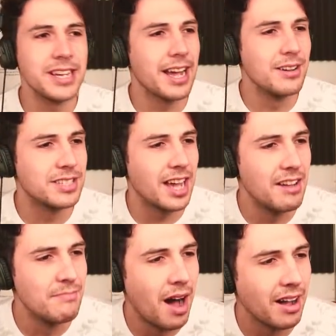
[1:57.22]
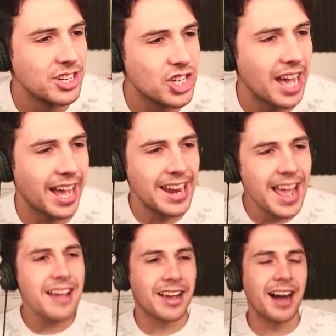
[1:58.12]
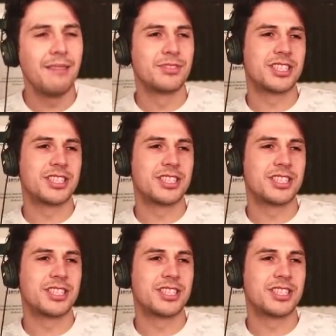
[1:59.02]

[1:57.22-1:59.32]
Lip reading: egos of Mark and Jack. And here comes